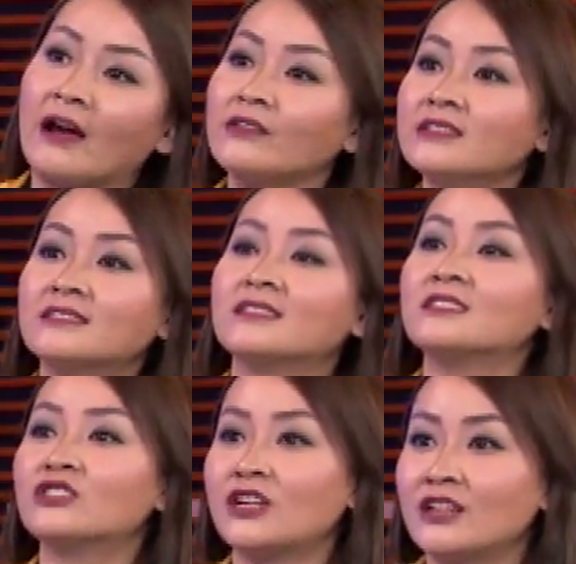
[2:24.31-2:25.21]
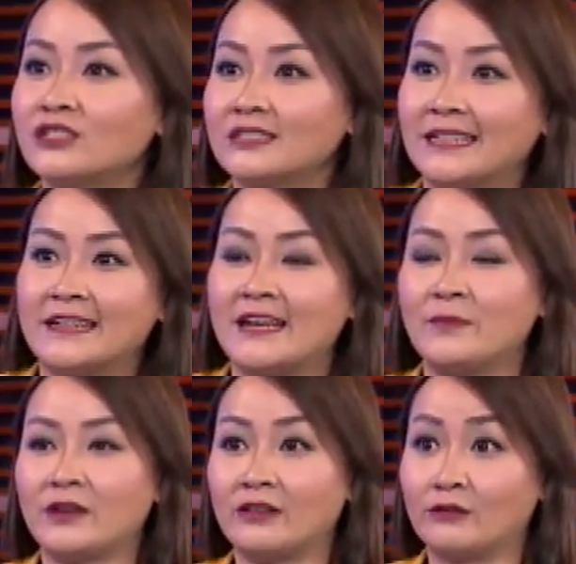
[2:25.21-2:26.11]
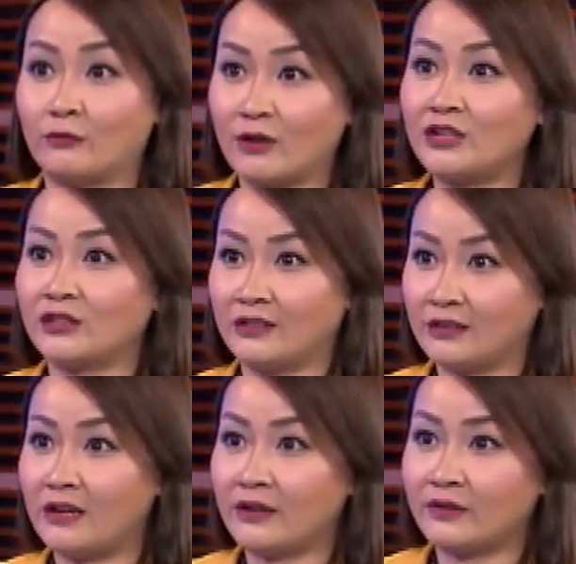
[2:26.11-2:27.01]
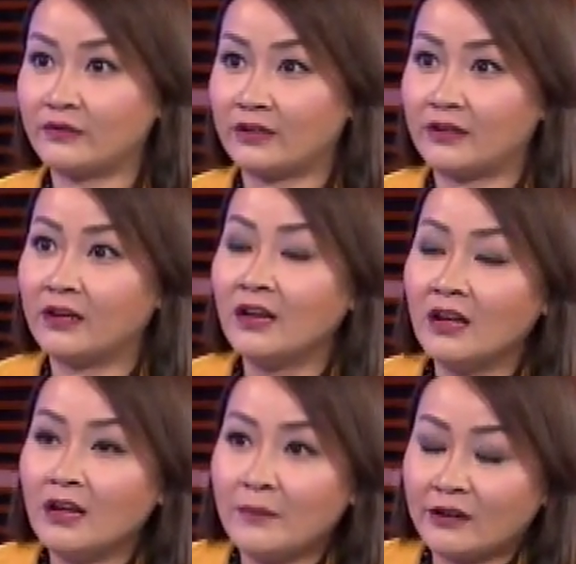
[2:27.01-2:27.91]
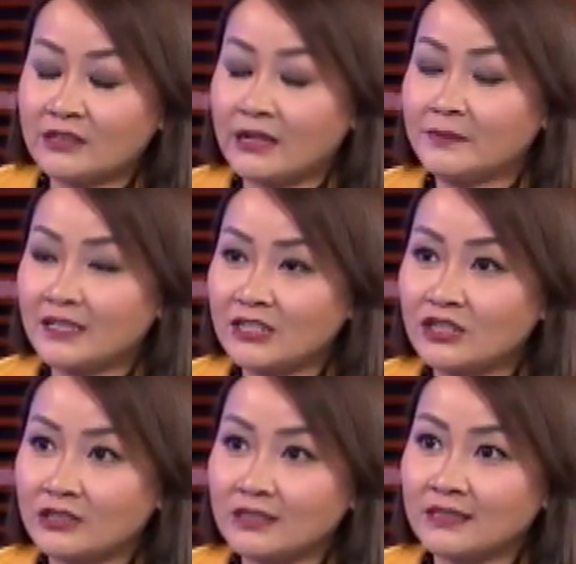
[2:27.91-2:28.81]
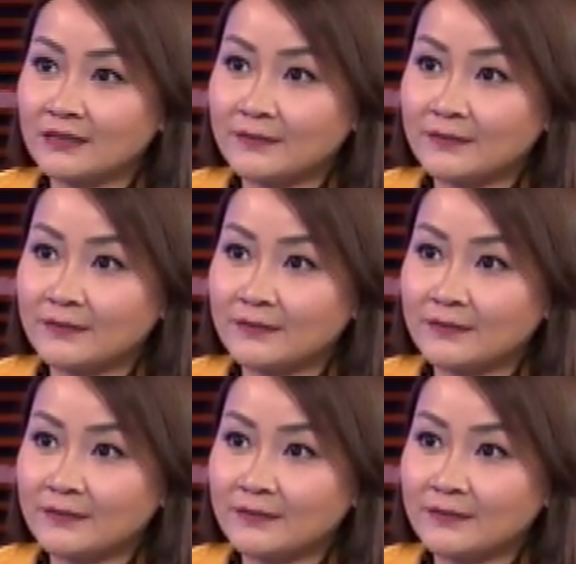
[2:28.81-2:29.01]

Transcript: How does this change the dynamic in the region in light of uh, maritime tensions?